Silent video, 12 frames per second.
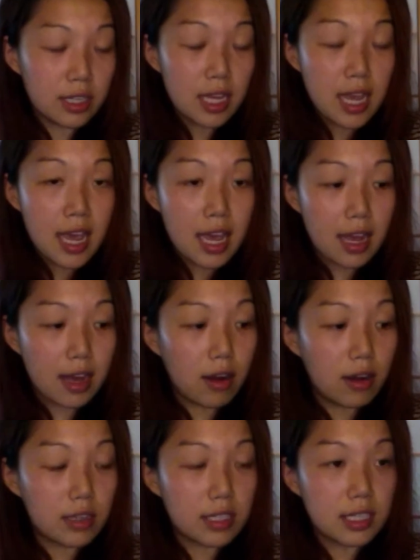It
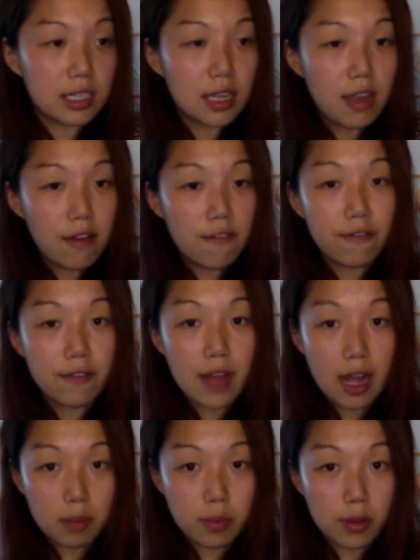causes
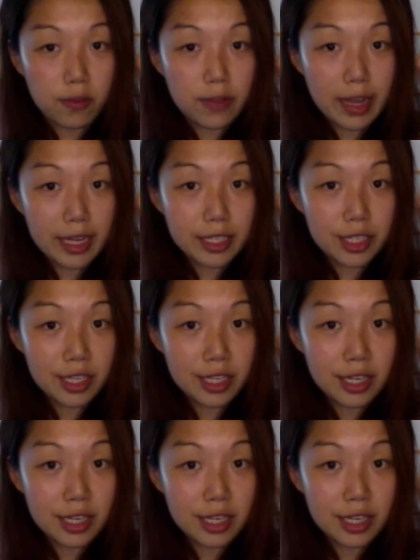elbow flexion.